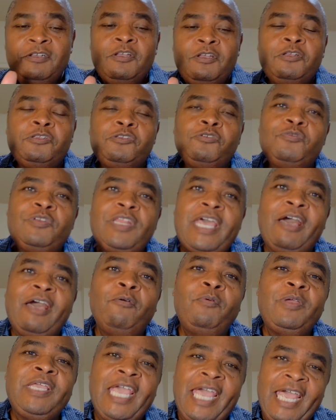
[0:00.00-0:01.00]
So now
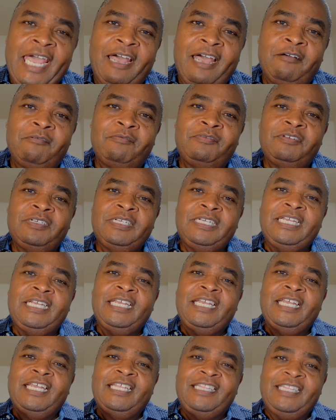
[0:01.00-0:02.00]
we have
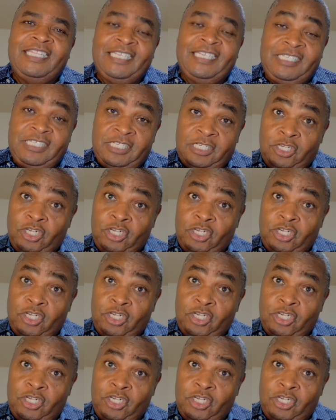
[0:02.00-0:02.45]
this